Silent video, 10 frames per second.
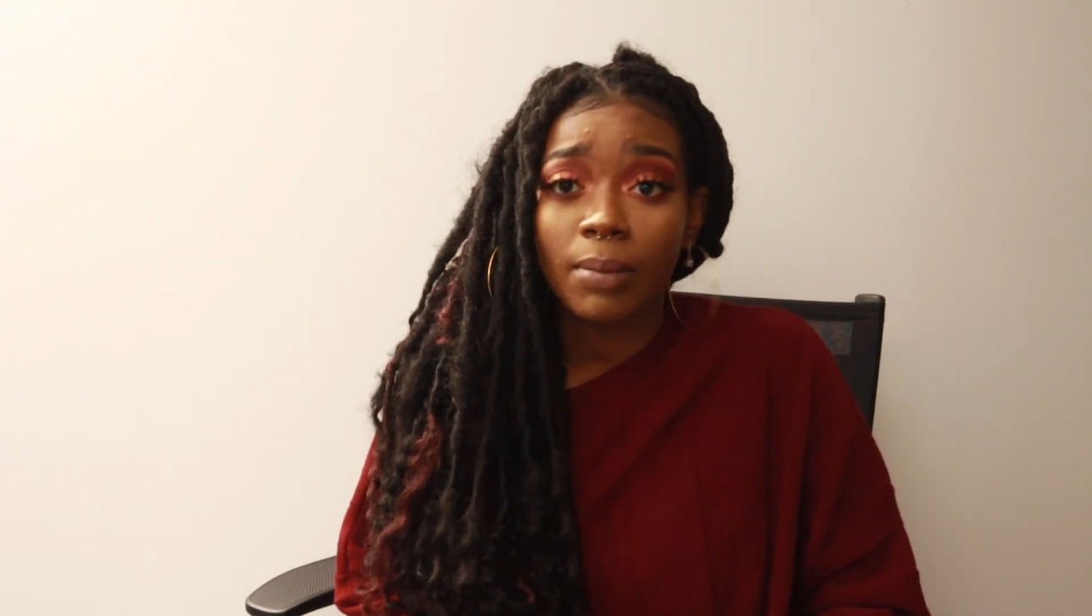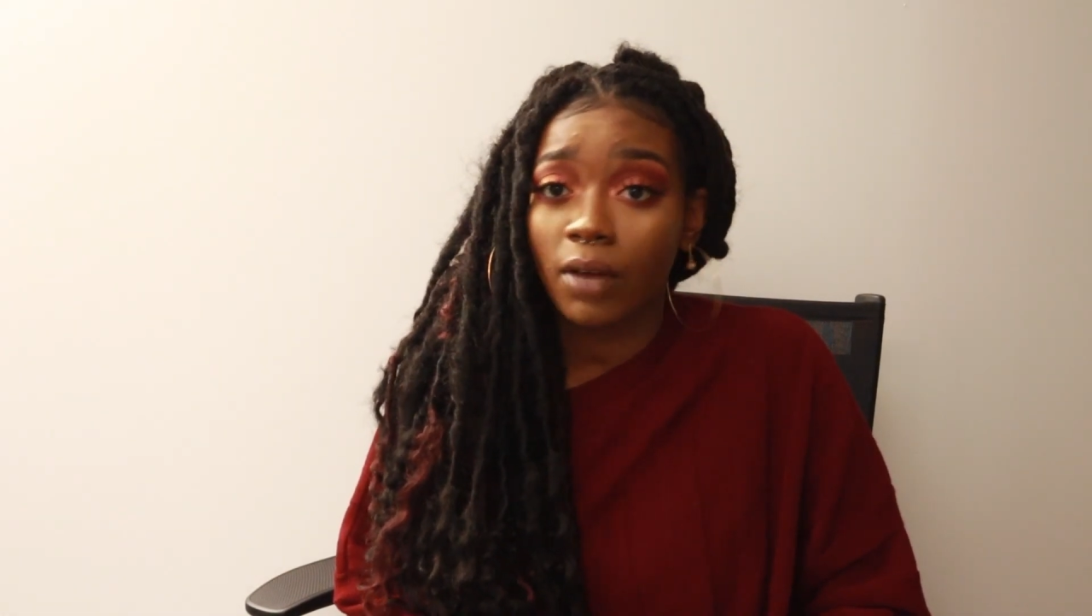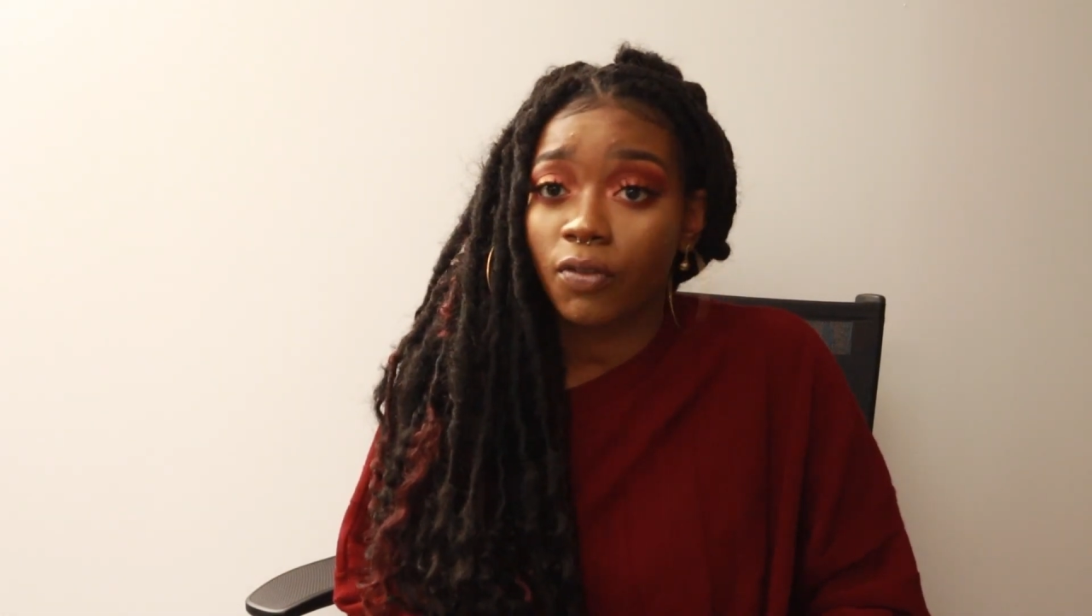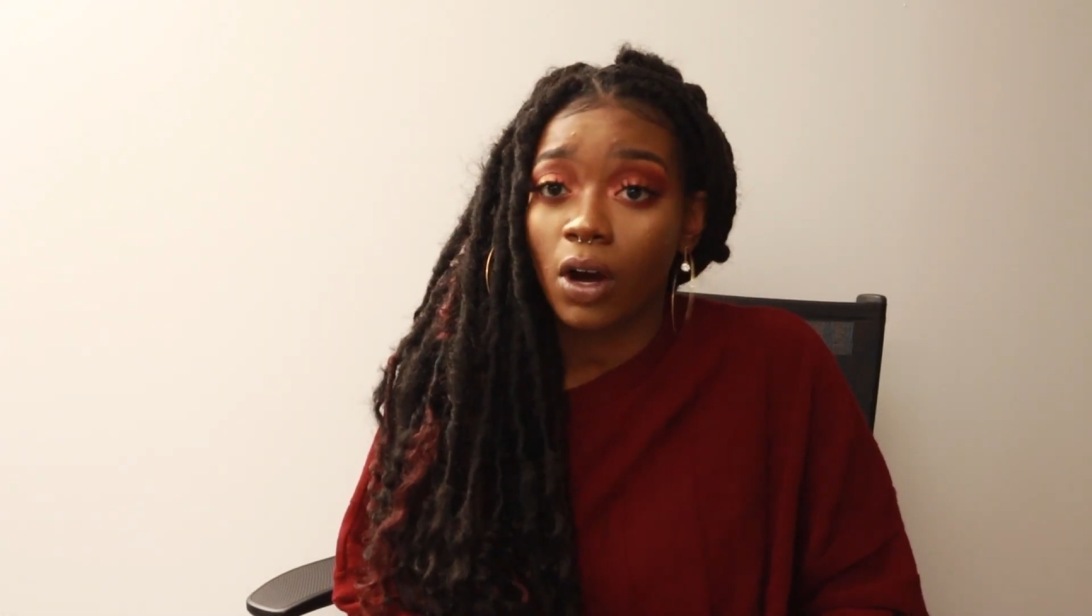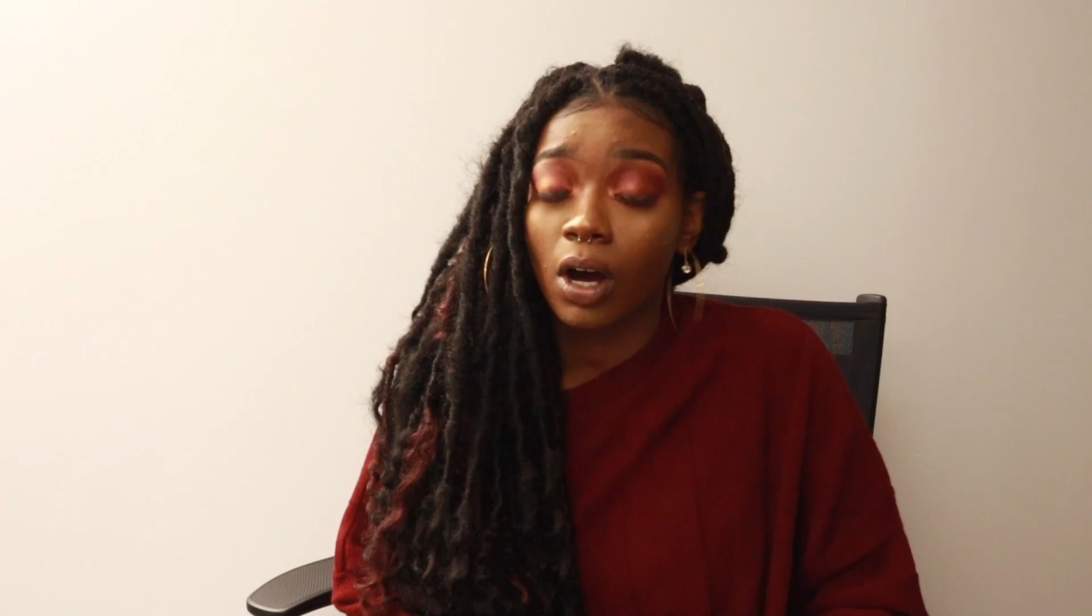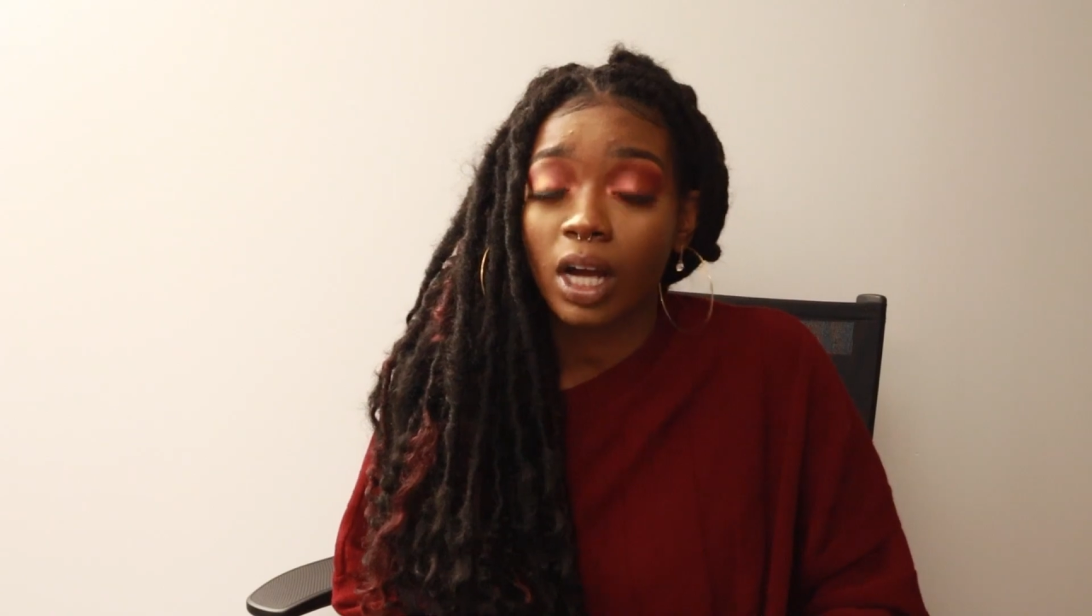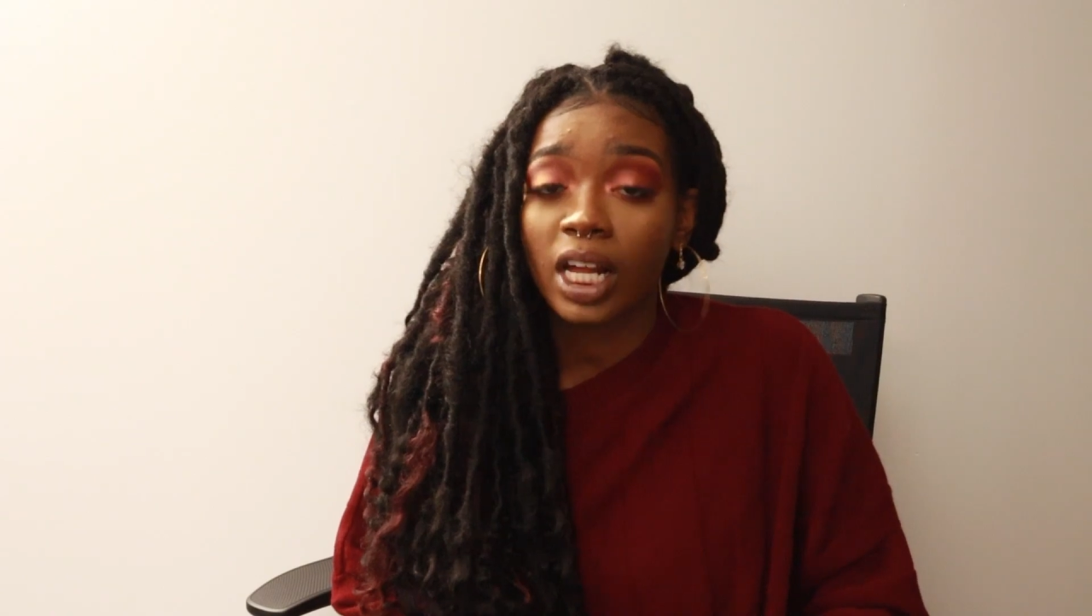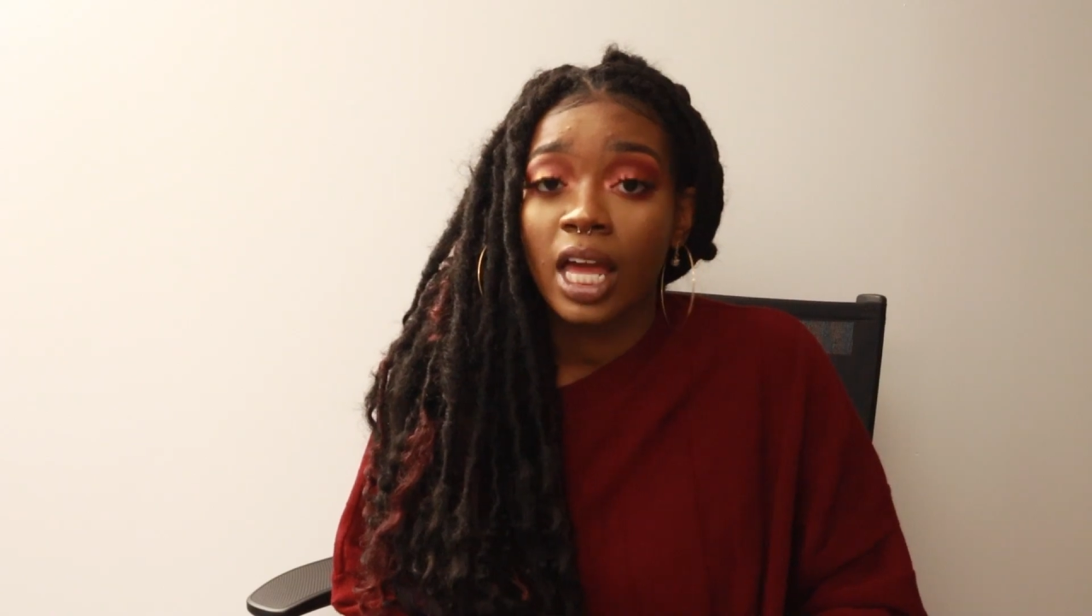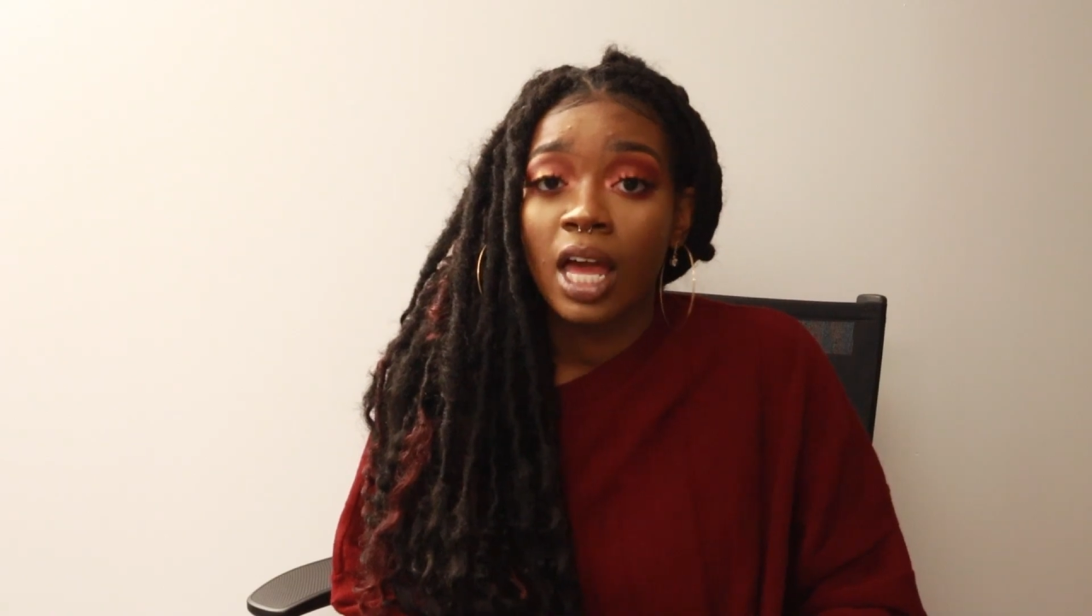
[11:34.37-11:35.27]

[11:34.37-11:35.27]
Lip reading: my fault.